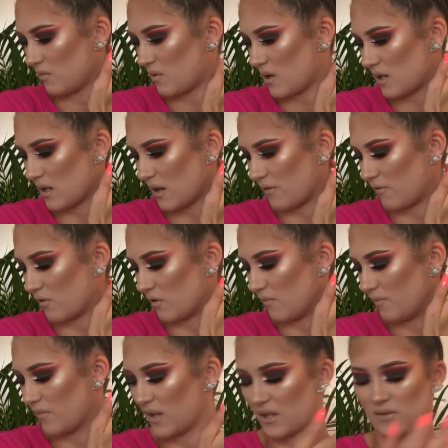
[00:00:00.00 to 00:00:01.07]
Where's that from?
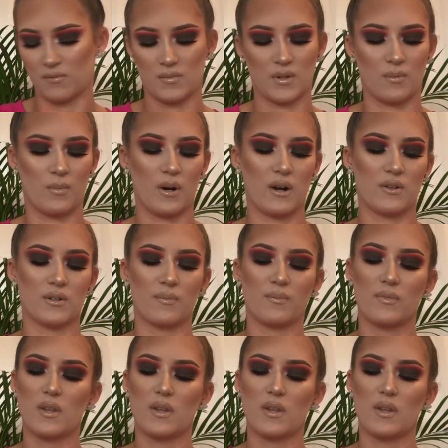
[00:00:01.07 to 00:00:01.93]
That's from somewhere else.